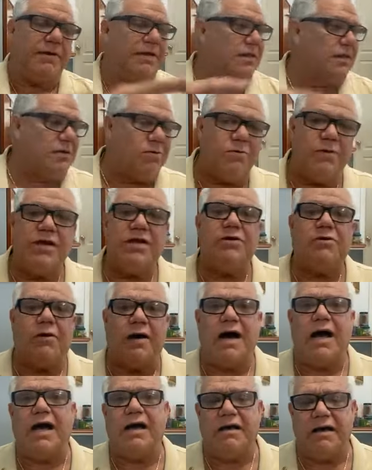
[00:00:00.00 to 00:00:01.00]
depending where
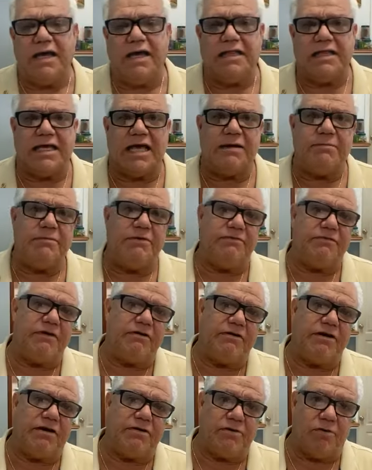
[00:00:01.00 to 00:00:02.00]
you are, it can be
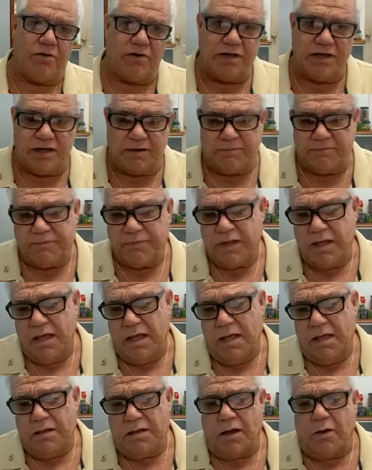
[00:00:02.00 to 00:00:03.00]
very annoying.
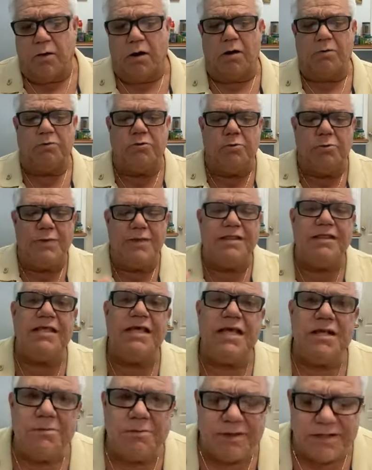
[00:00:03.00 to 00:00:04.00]
Now, how do we
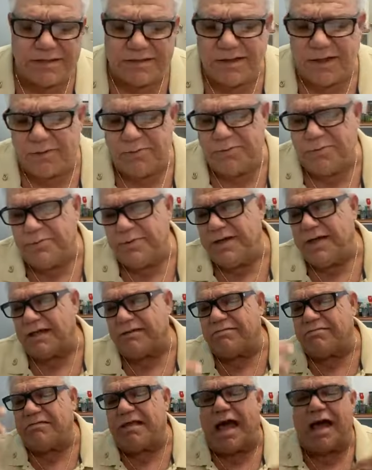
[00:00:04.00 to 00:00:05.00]
deal with this? How do
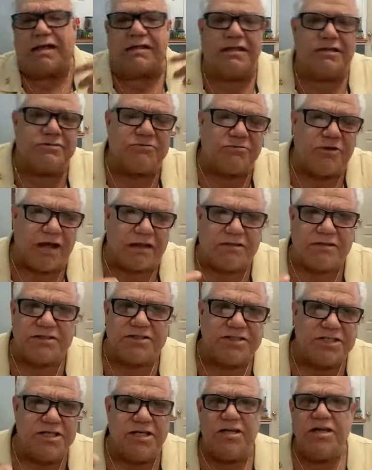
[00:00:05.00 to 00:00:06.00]
we attack this
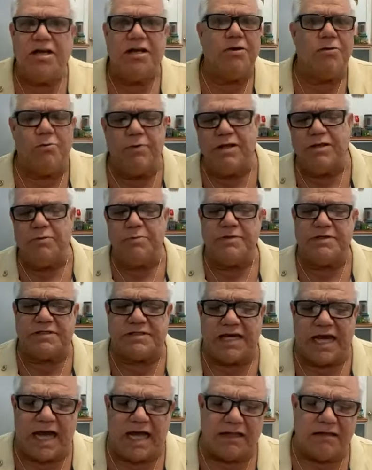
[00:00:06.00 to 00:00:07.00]
strategy? Where do
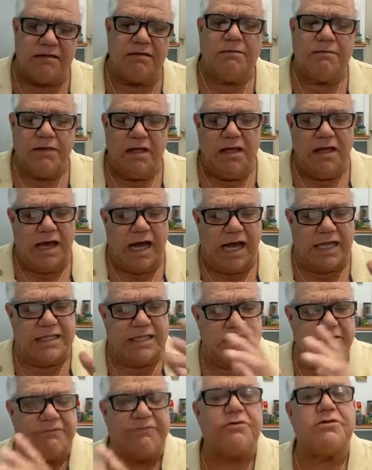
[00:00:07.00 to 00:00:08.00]
we start?
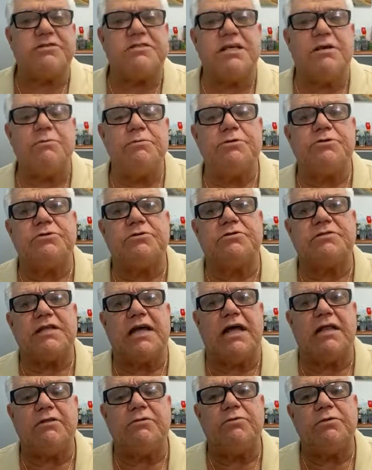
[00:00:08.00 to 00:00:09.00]
I think the first thing we should
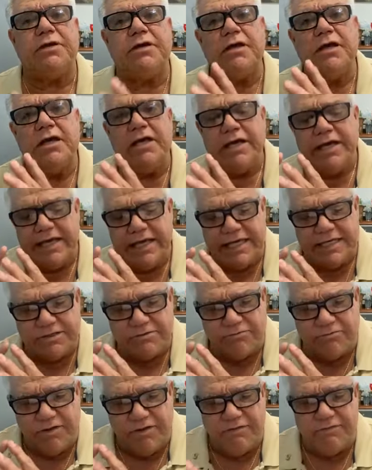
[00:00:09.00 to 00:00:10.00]
start doing
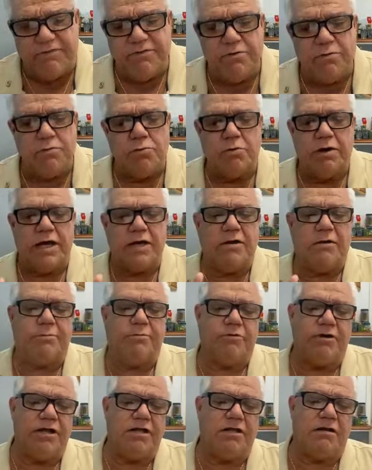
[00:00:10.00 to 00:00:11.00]
is review and
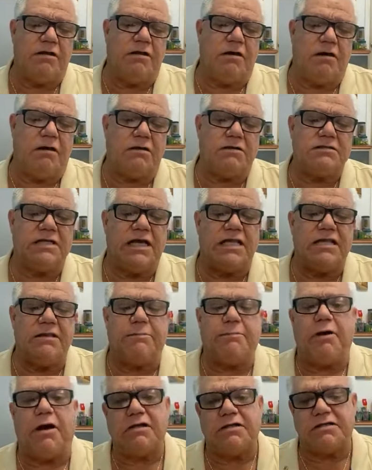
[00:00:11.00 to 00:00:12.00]
upgrade the laws
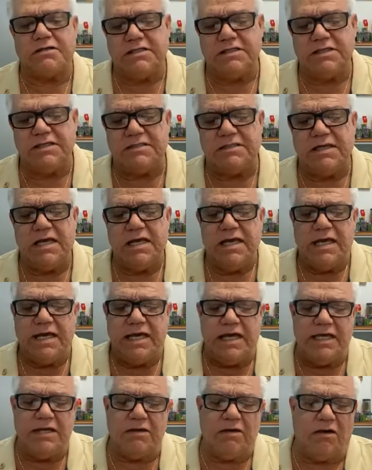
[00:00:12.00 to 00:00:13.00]
and the policies
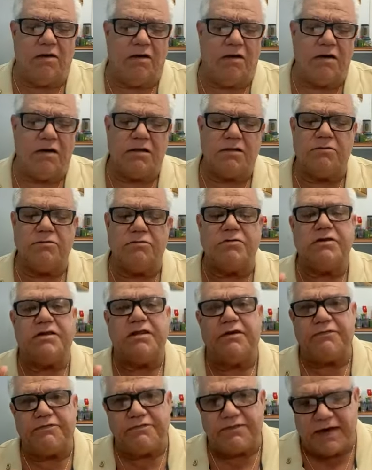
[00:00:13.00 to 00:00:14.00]
in order to
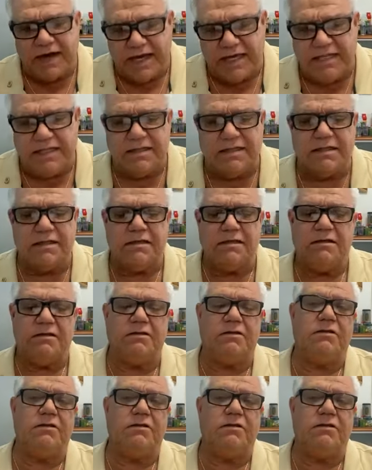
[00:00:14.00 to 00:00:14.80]
define